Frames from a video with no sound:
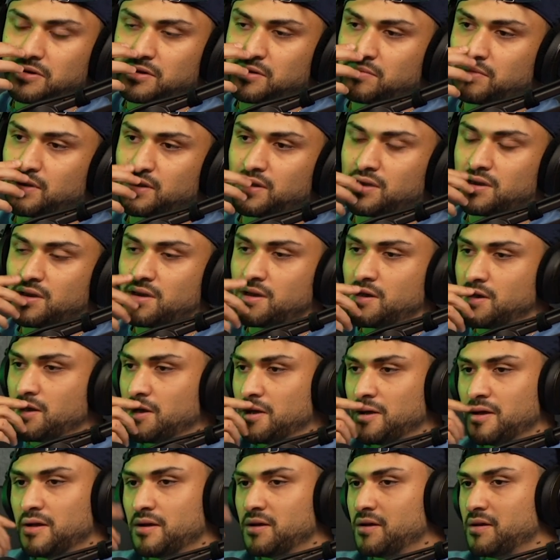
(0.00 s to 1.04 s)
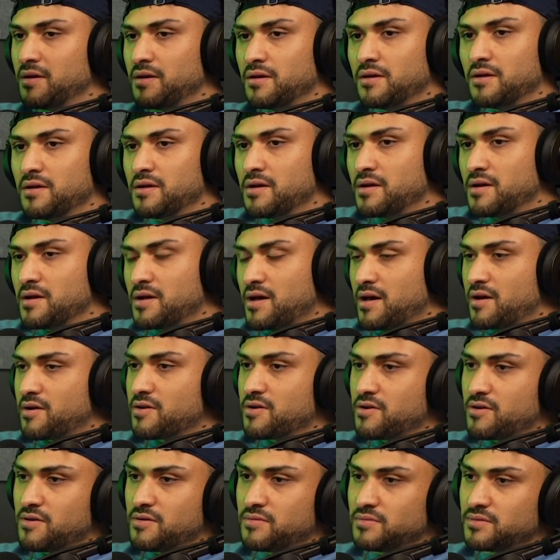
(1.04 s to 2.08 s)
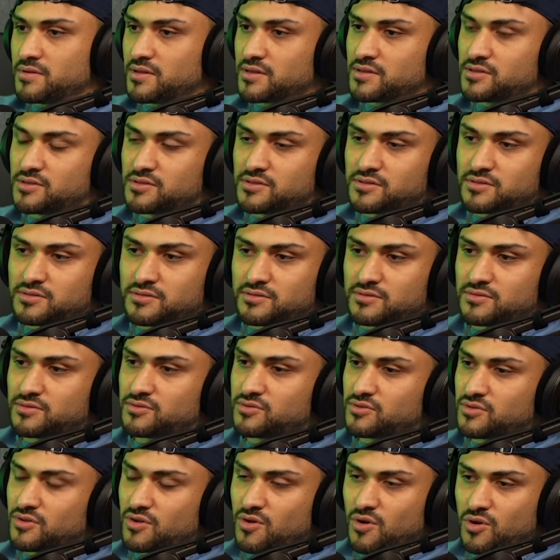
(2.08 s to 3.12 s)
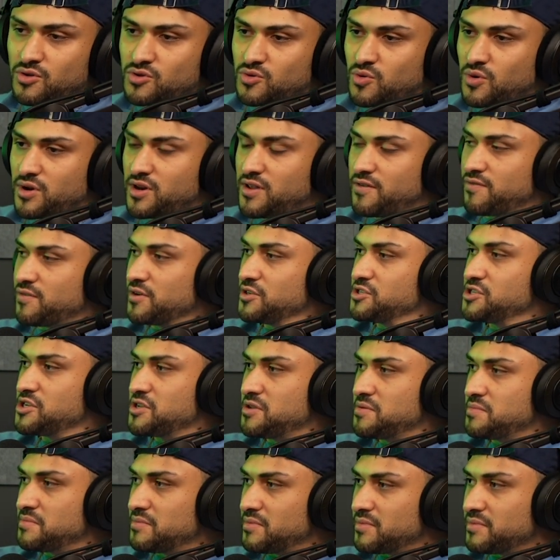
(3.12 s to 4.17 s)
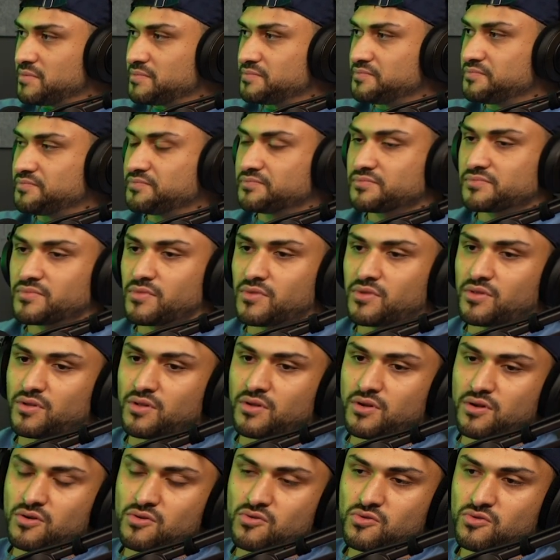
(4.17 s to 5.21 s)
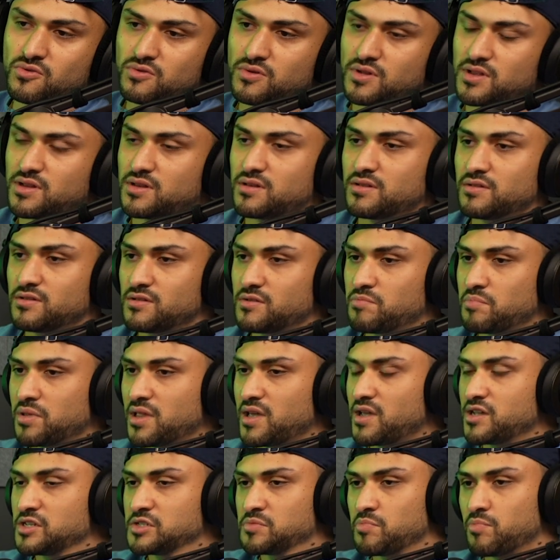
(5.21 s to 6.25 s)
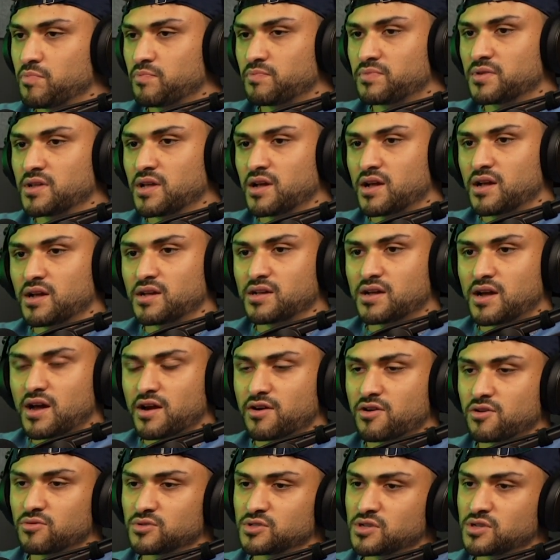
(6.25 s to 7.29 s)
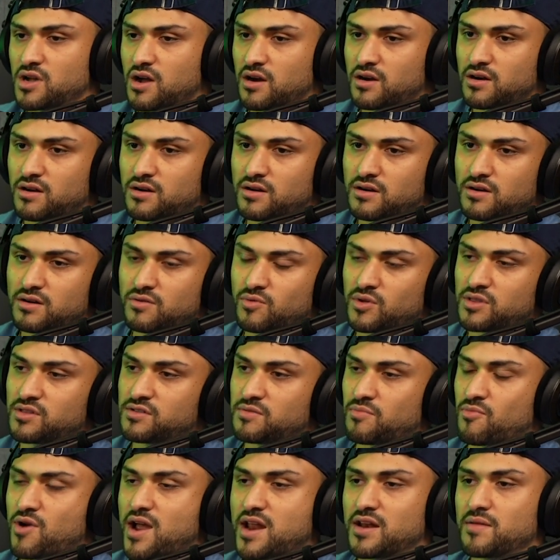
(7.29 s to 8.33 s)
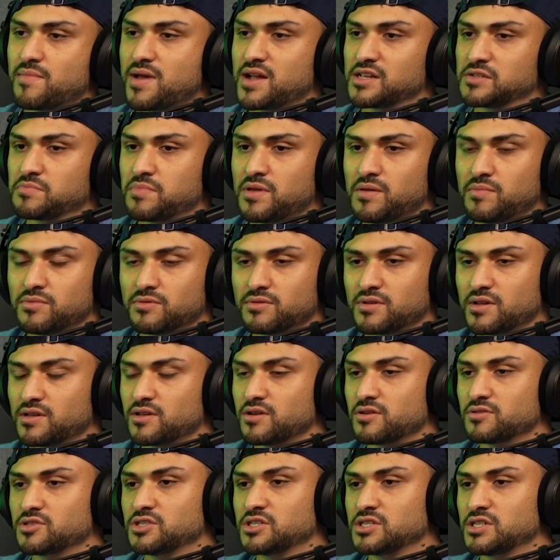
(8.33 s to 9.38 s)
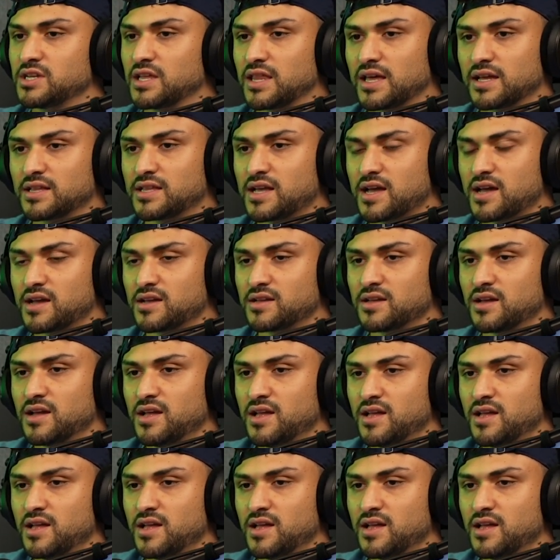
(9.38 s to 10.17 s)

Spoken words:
It could be, I don't know, go to a different gym, go and play I don't know, soccer with some random ass people, just shit like that.